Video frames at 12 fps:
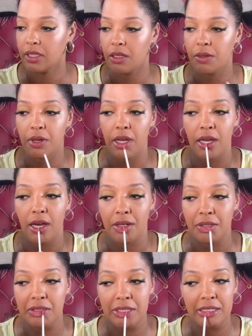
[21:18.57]
Okay, I
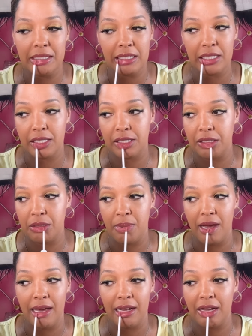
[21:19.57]
don't think it looks too
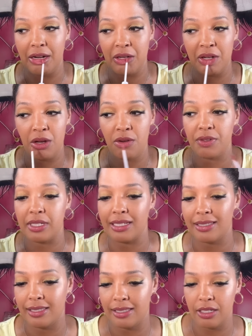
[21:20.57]
bad. I don't know if it
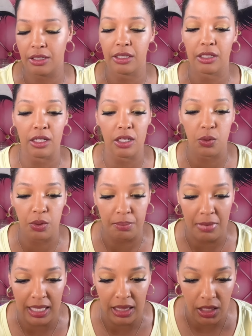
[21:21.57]
necessarily goes with
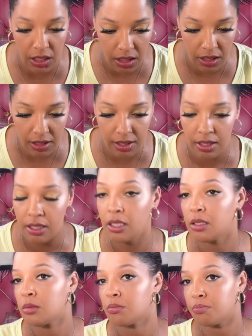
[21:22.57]
my look,
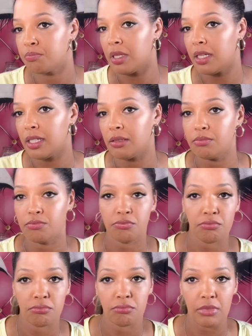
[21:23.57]
but
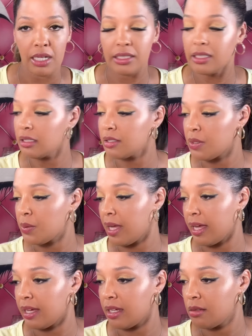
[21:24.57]
I think it looks
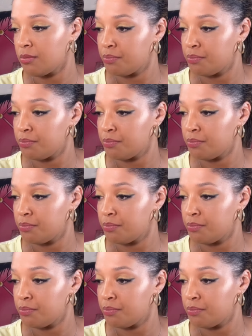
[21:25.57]
okay.